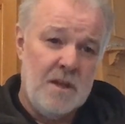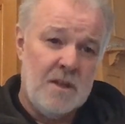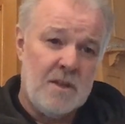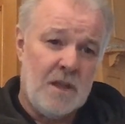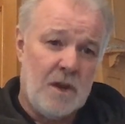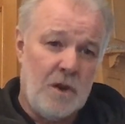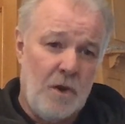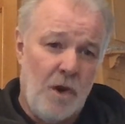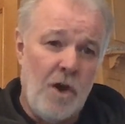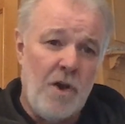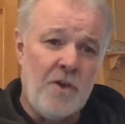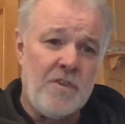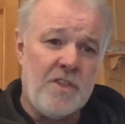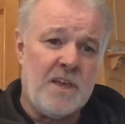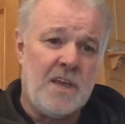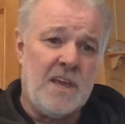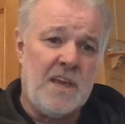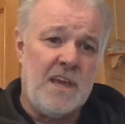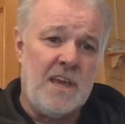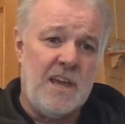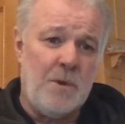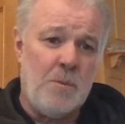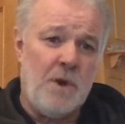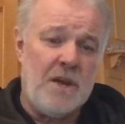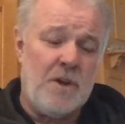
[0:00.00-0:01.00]
The longer the
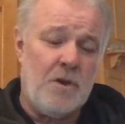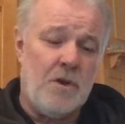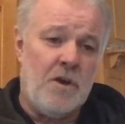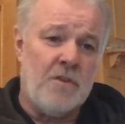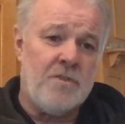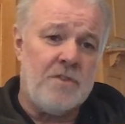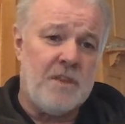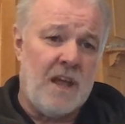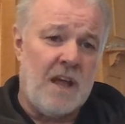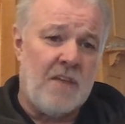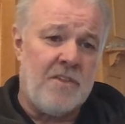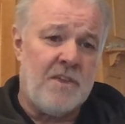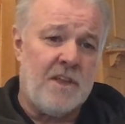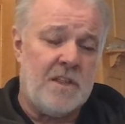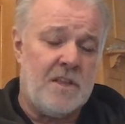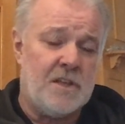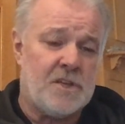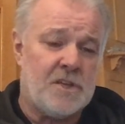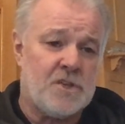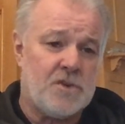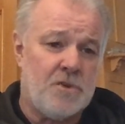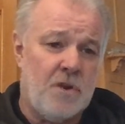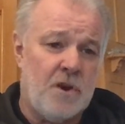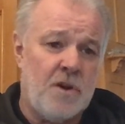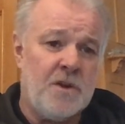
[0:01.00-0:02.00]
game went on, I think the
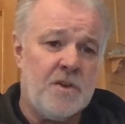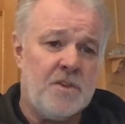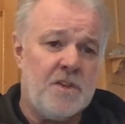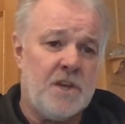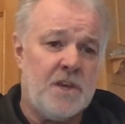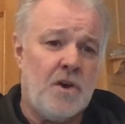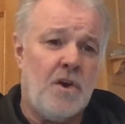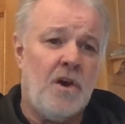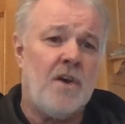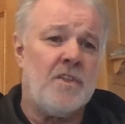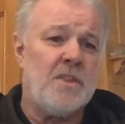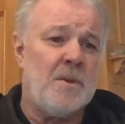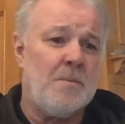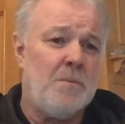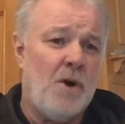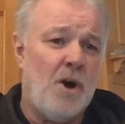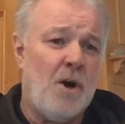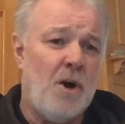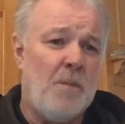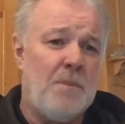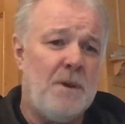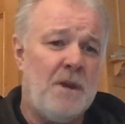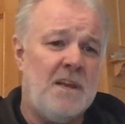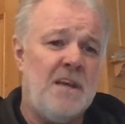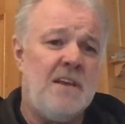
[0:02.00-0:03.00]
stronger they got and the
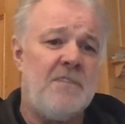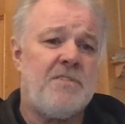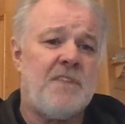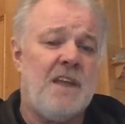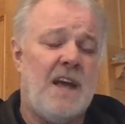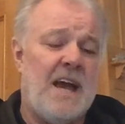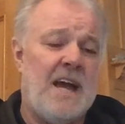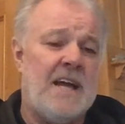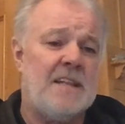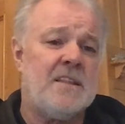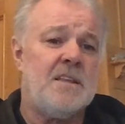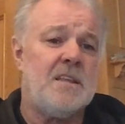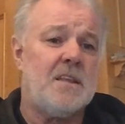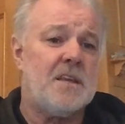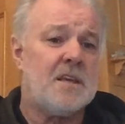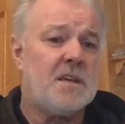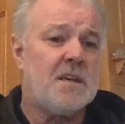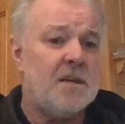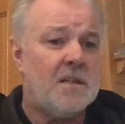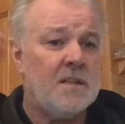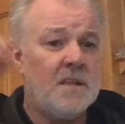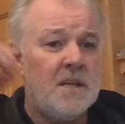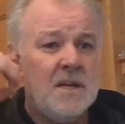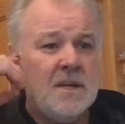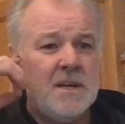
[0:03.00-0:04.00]
more belief they had that they
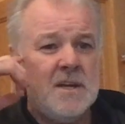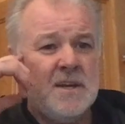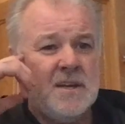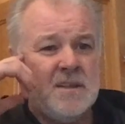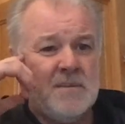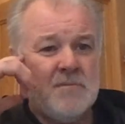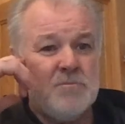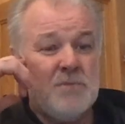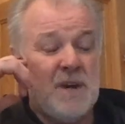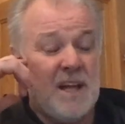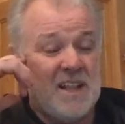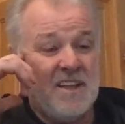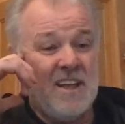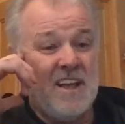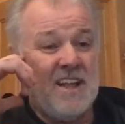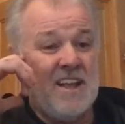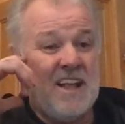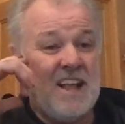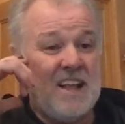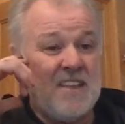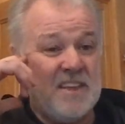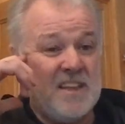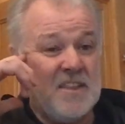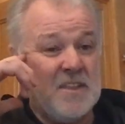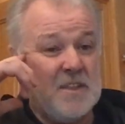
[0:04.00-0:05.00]
could. Well,
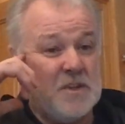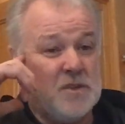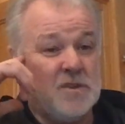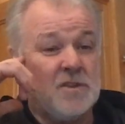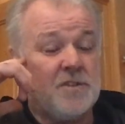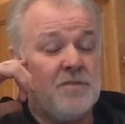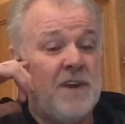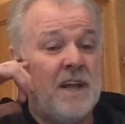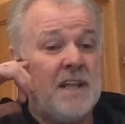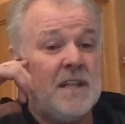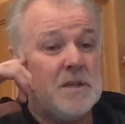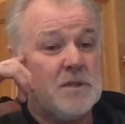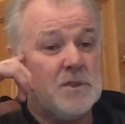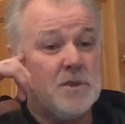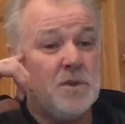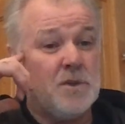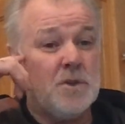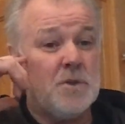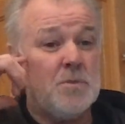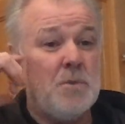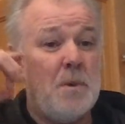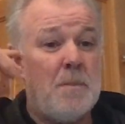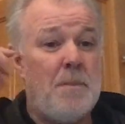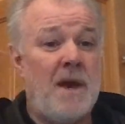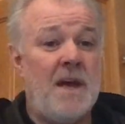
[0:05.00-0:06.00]
I think they just felt as
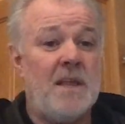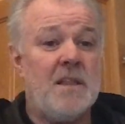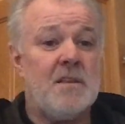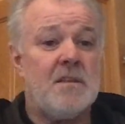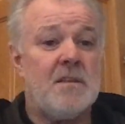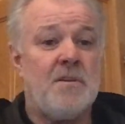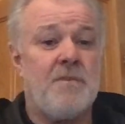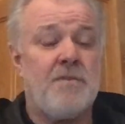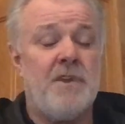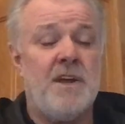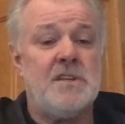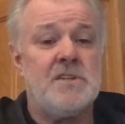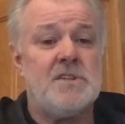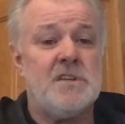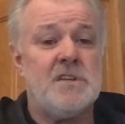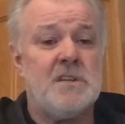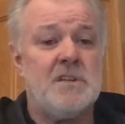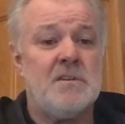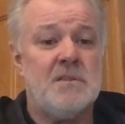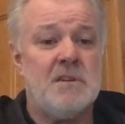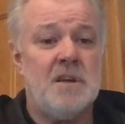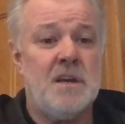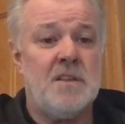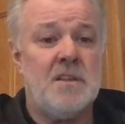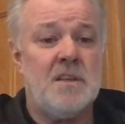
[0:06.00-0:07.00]
though they were better than the French,
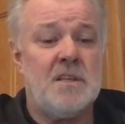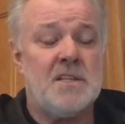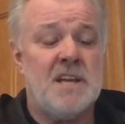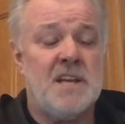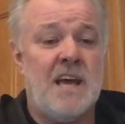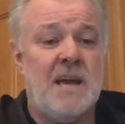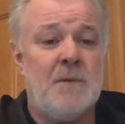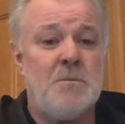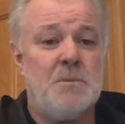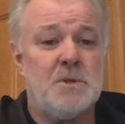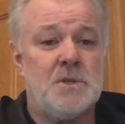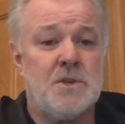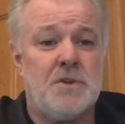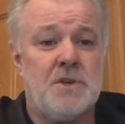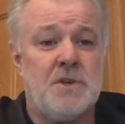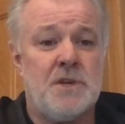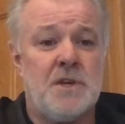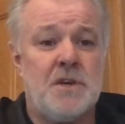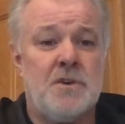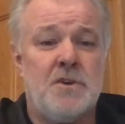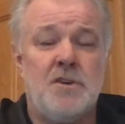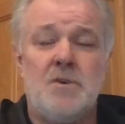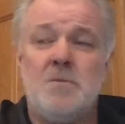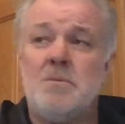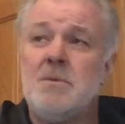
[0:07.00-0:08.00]
and the time was going
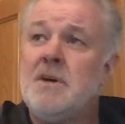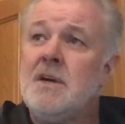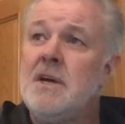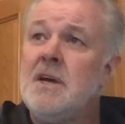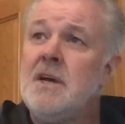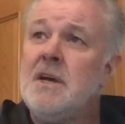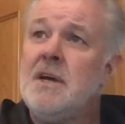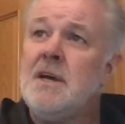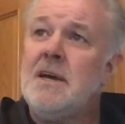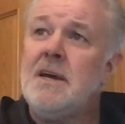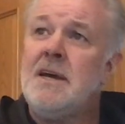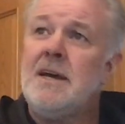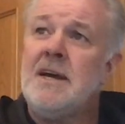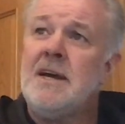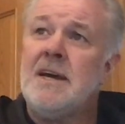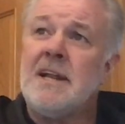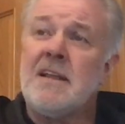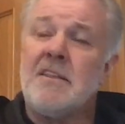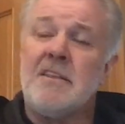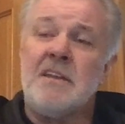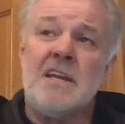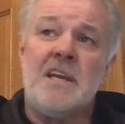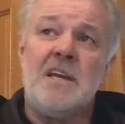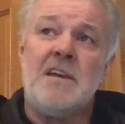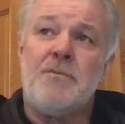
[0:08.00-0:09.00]
to come. And
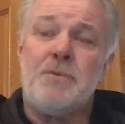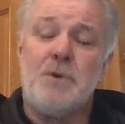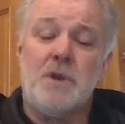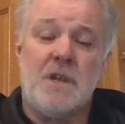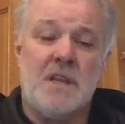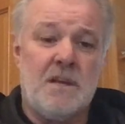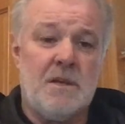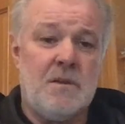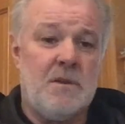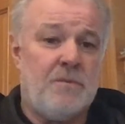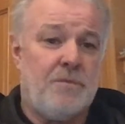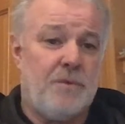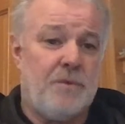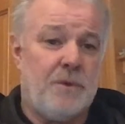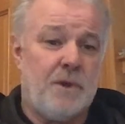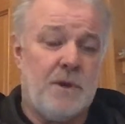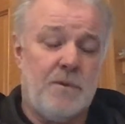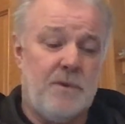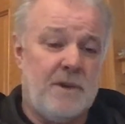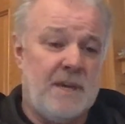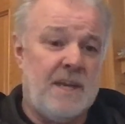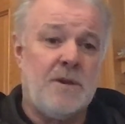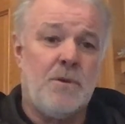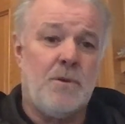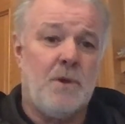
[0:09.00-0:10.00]
I think if we'd
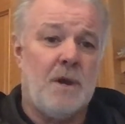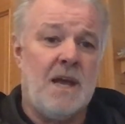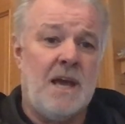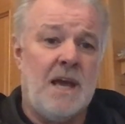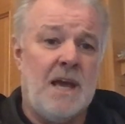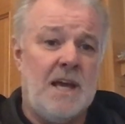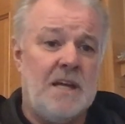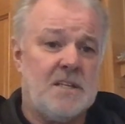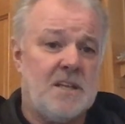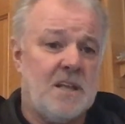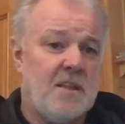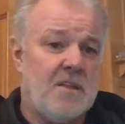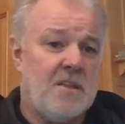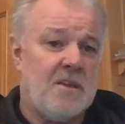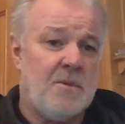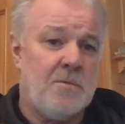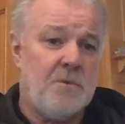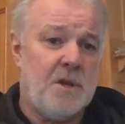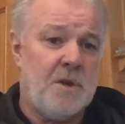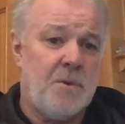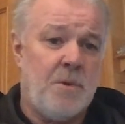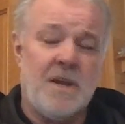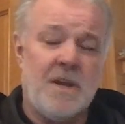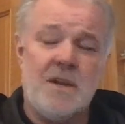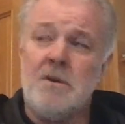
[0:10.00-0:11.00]
have equalised, I think
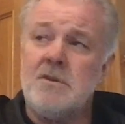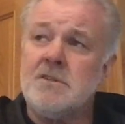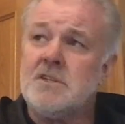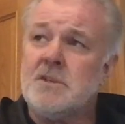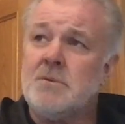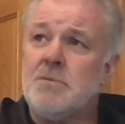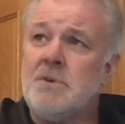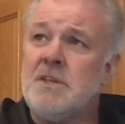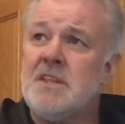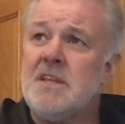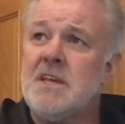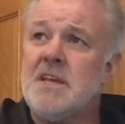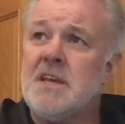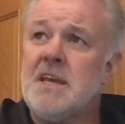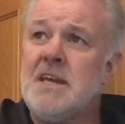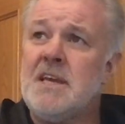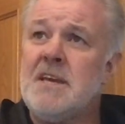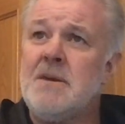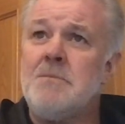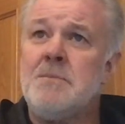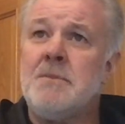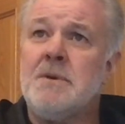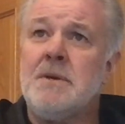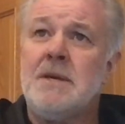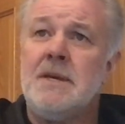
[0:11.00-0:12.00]
we'd have went on to win the
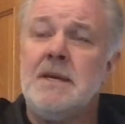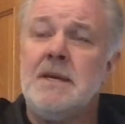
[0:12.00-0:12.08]
game.